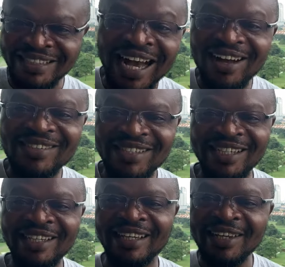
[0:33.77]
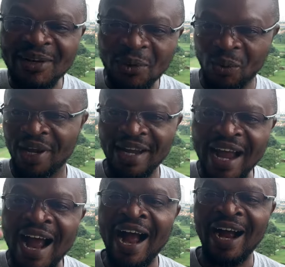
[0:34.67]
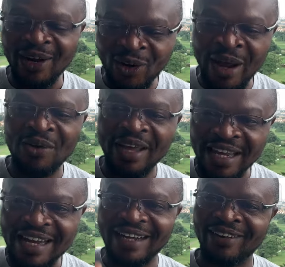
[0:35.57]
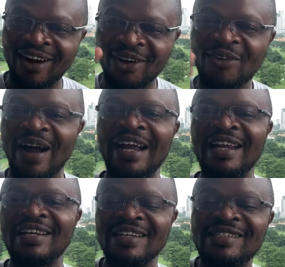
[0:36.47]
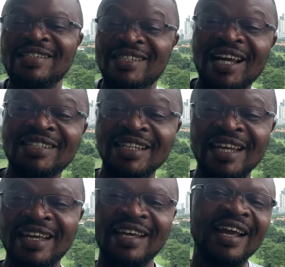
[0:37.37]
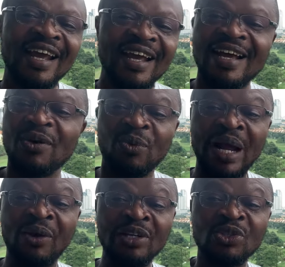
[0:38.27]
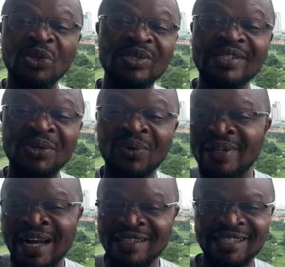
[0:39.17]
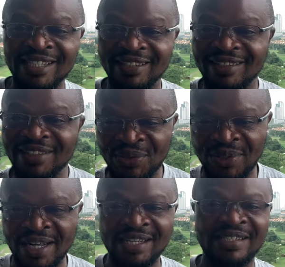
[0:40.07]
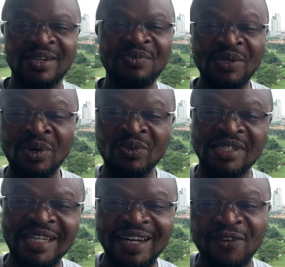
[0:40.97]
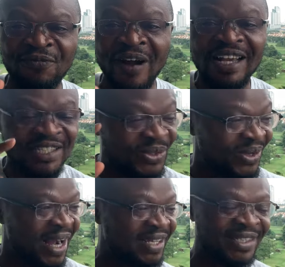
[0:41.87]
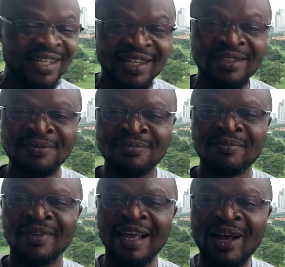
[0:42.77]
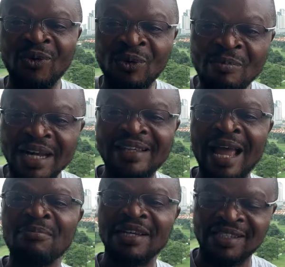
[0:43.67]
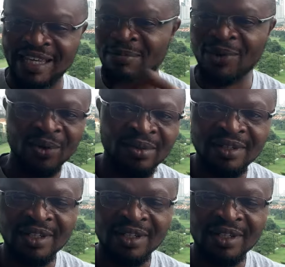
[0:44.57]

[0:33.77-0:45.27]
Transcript: Chelsea, we are going to hit the ground running this Saturday we are going to use Newcastle. Newcastle. We're going to sacrifice Newcastle and we'll make them a scapegoat